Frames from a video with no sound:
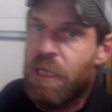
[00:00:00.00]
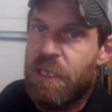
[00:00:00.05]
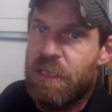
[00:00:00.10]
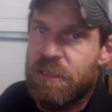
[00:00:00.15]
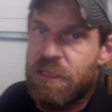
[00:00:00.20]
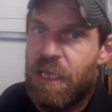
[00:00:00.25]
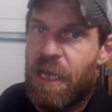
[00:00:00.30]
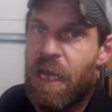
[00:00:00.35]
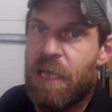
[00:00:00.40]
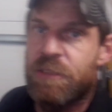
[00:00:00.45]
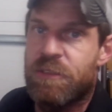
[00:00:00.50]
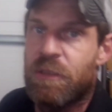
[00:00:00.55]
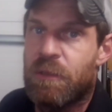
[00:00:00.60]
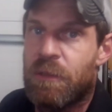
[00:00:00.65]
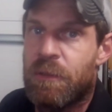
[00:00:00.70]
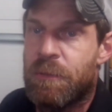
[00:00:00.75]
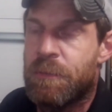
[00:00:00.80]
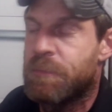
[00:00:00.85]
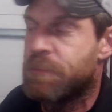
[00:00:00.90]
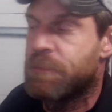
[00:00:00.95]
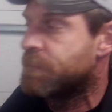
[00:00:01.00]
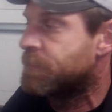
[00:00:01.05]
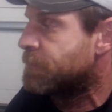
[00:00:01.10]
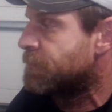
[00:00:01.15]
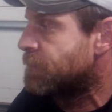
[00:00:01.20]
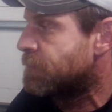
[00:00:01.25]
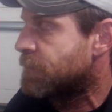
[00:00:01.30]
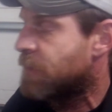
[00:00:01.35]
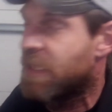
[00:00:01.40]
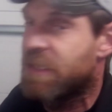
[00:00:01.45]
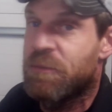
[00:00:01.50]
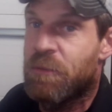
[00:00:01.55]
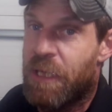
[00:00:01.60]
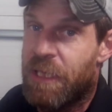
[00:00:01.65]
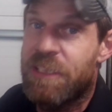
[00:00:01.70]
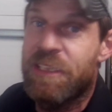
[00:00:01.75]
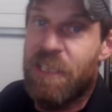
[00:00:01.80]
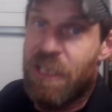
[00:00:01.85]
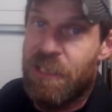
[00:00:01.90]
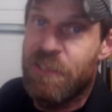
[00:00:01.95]
is a gasser. That's why
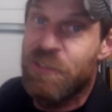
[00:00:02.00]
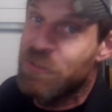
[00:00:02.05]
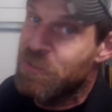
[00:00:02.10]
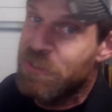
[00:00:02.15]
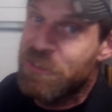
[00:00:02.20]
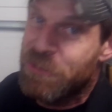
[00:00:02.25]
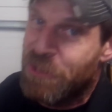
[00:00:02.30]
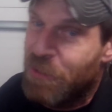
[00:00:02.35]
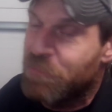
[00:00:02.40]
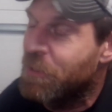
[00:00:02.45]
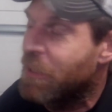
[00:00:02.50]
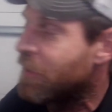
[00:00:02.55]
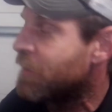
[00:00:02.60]
she got a new distributor.